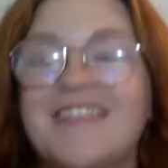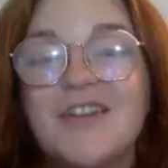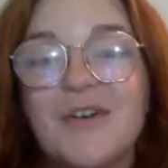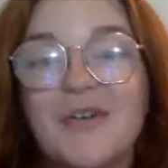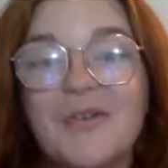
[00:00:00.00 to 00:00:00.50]

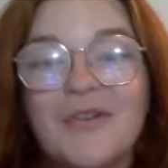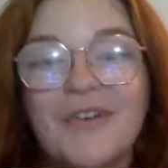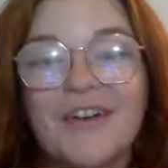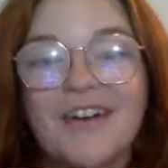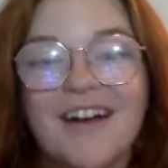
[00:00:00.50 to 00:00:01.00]
So
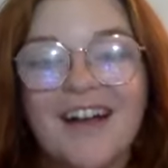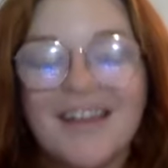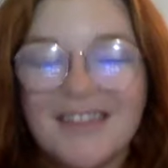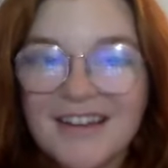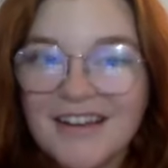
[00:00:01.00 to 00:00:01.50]
I
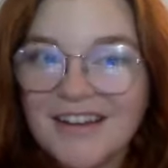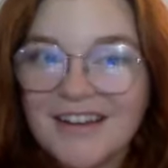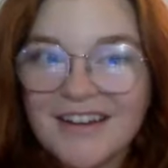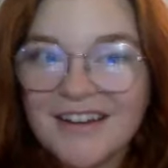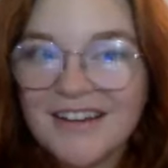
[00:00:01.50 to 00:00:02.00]
think
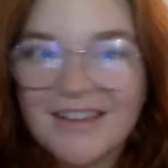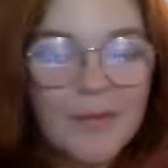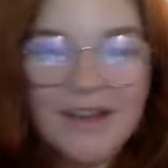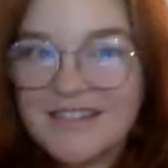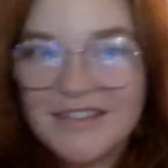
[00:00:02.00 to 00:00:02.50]
the
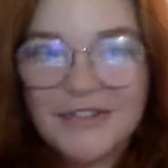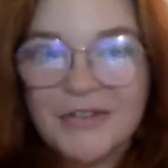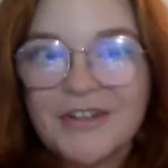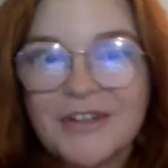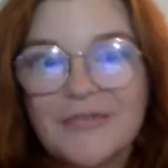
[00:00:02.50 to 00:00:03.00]
best
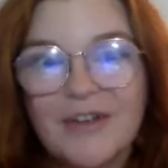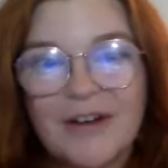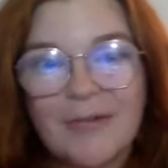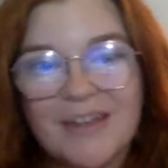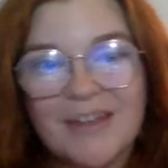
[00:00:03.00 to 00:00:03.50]
learning
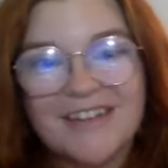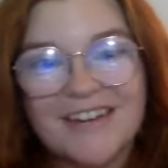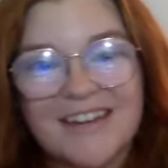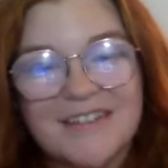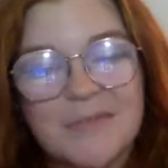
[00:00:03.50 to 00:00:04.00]
environment
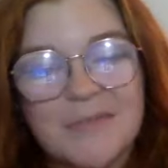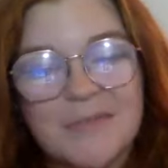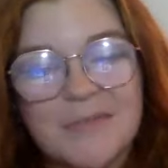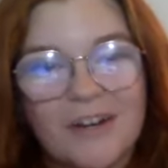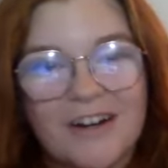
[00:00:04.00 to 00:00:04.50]
is
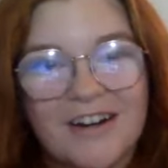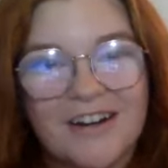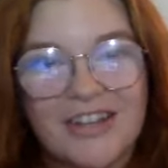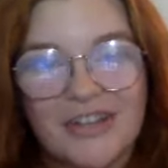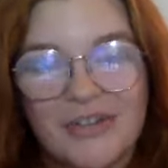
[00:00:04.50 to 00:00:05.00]
one
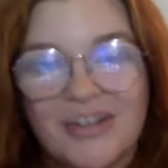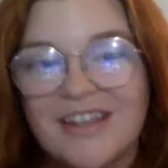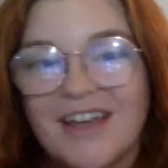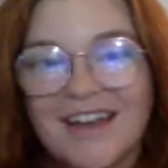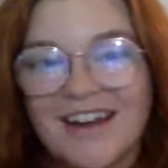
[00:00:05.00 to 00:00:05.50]
where you can
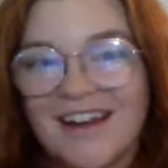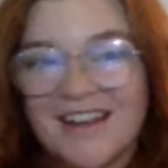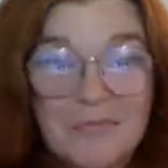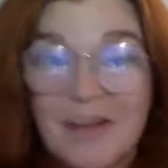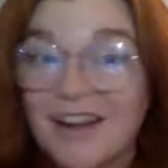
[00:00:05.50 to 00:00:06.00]
get
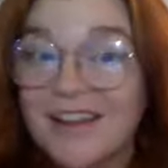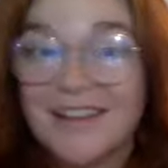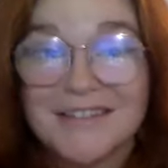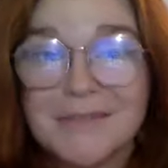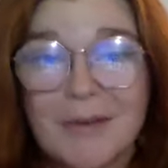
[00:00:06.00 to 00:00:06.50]
as many
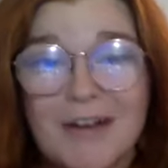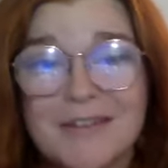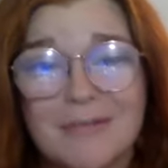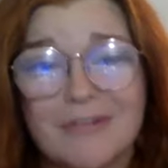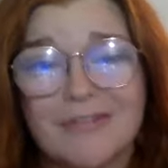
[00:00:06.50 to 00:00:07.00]
kids as
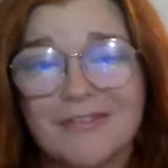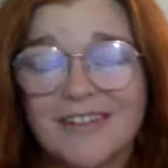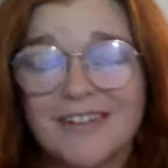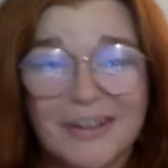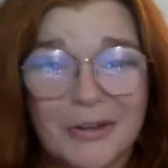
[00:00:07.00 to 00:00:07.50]
possible
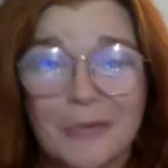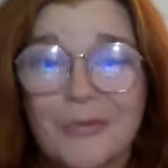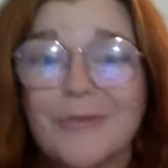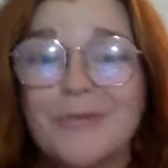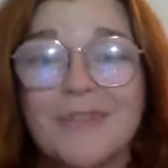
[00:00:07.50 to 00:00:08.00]
in your
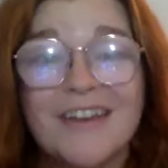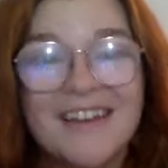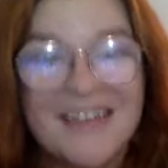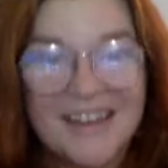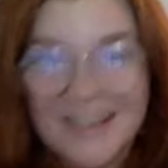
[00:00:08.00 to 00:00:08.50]
room
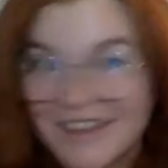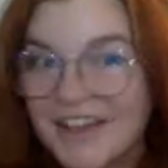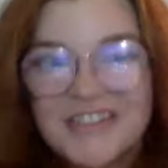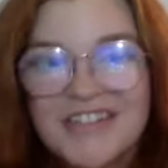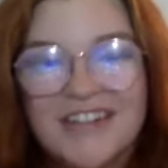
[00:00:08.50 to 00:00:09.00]

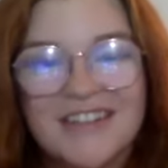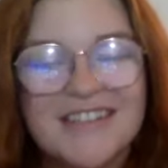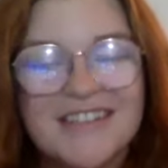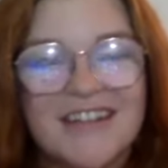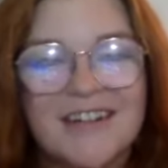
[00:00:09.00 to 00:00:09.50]
engaged and
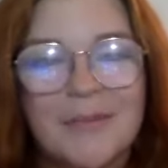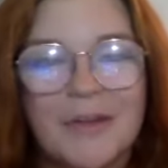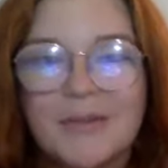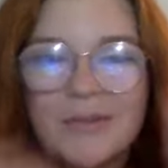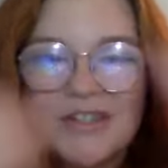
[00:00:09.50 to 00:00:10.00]
excited
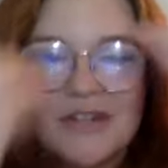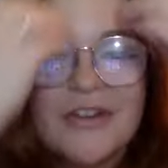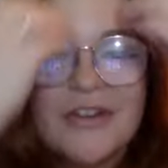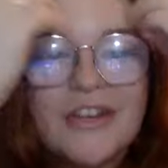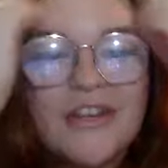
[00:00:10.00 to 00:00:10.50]
about the
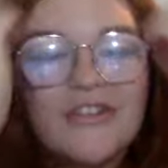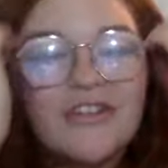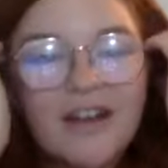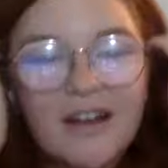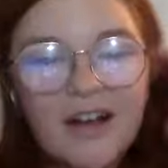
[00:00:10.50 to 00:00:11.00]
material that you're
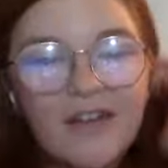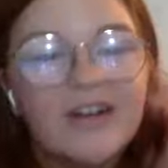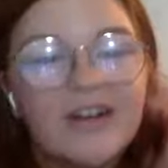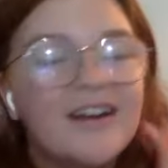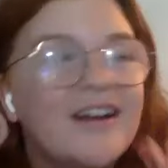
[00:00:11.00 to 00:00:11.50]
trying to
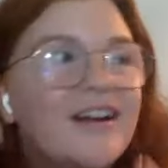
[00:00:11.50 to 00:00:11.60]
cover.